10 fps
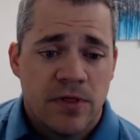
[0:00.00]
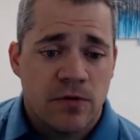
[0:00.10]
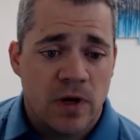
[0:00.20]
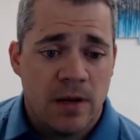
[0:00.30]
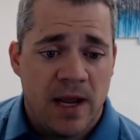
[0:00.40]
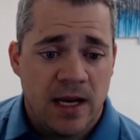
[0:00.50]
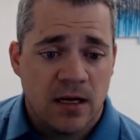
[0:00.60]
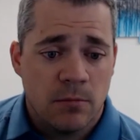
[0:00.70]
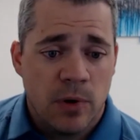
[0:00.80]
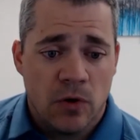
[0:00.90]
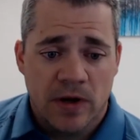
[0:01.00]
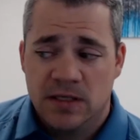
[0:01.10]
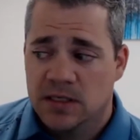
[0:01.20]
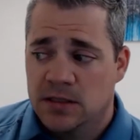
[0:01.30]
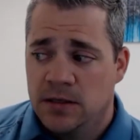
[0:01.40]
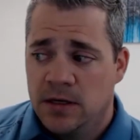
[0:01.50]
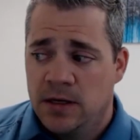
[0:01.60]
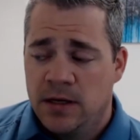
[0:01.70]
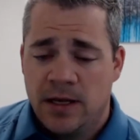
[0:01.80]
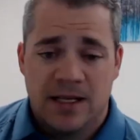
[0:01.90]
three main components.
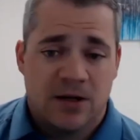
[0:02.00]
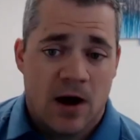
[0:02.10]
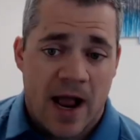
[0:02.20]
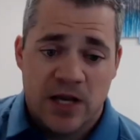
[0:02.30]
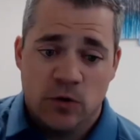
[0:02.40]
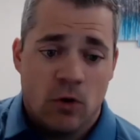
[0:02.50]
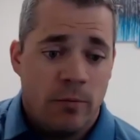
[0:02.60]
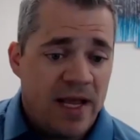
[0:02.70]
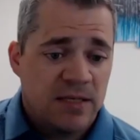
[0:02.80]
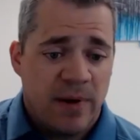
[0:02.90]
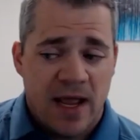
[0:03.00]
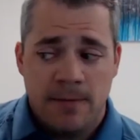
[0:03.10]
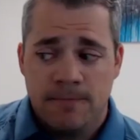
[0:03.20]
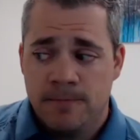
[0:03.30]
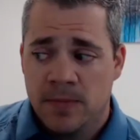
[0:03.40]
It's our annual base pay.